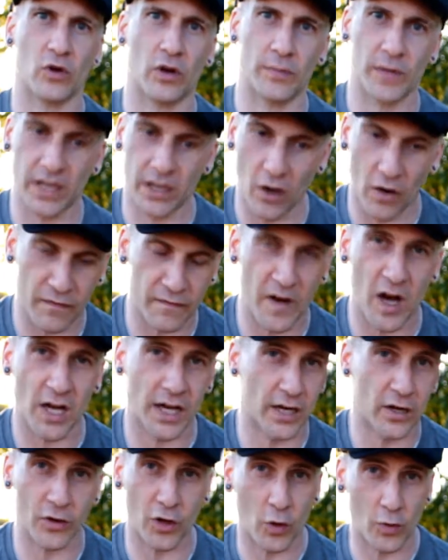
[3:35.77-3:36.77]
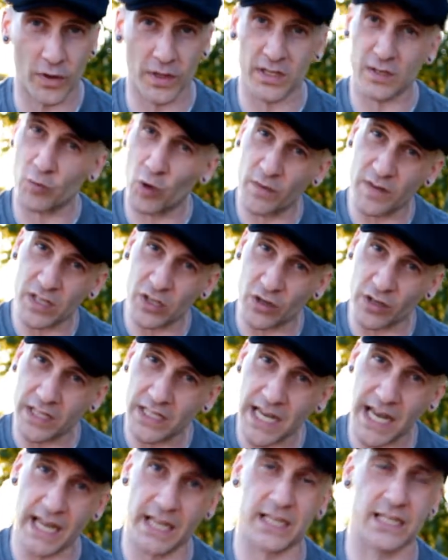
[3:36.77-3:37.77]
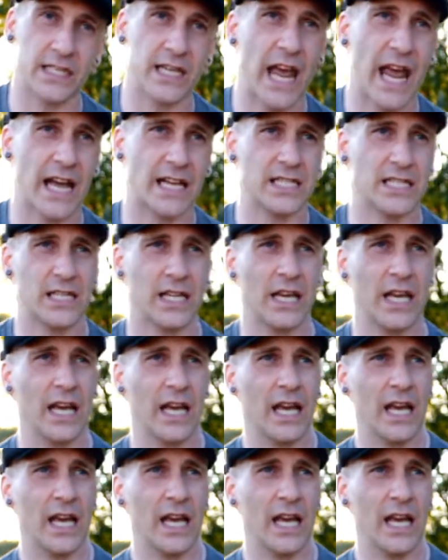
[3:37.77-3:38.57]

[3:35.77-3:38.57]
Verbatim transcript: where I'm like, oh fuck, I don't know where this movie's going to take us next.